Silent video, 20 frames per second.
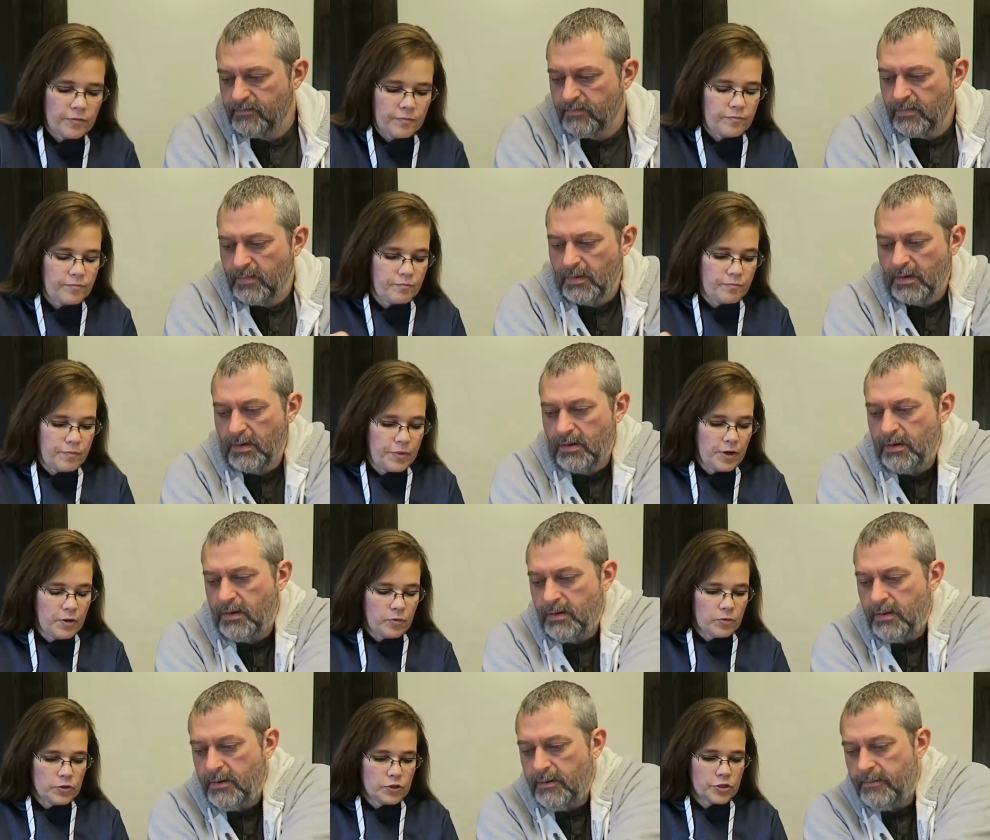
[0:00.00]
Speaker 1: the
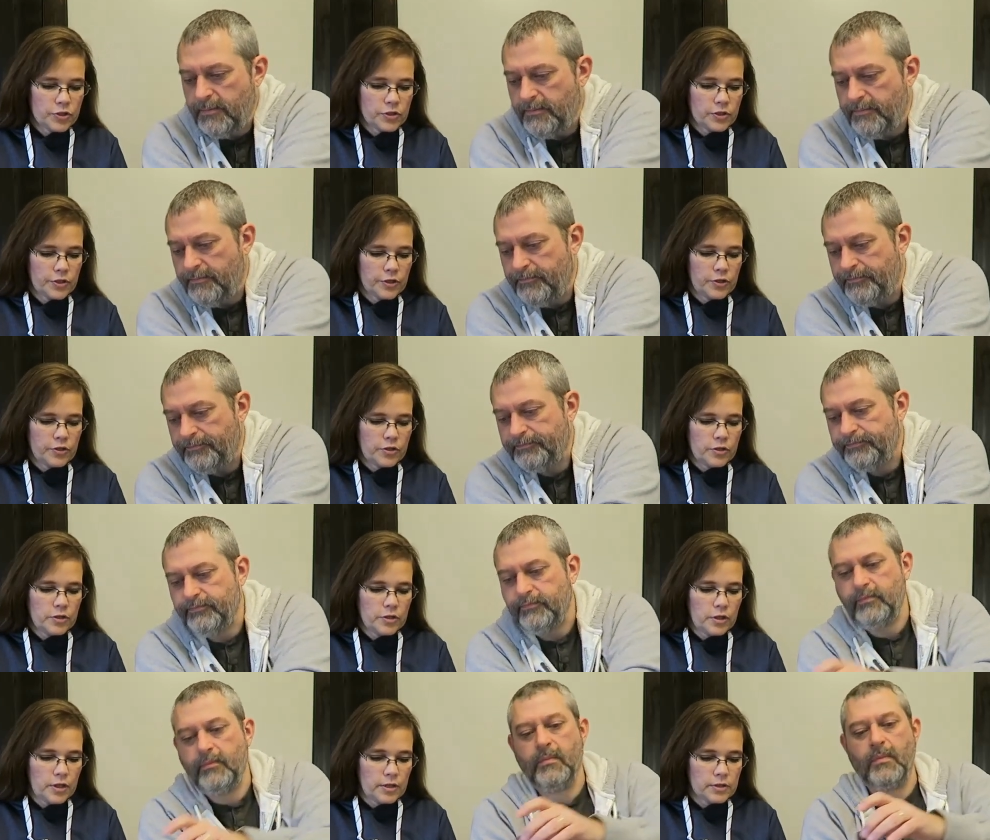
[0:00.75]
big one just like you
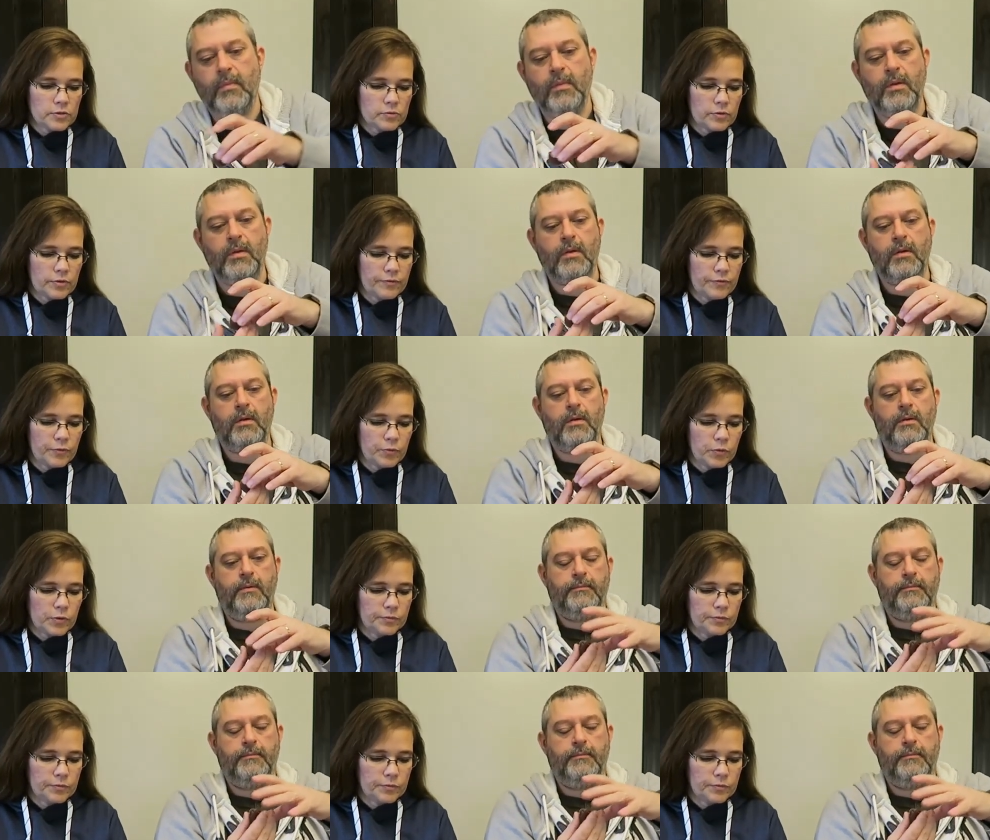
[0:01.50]
did the last one if you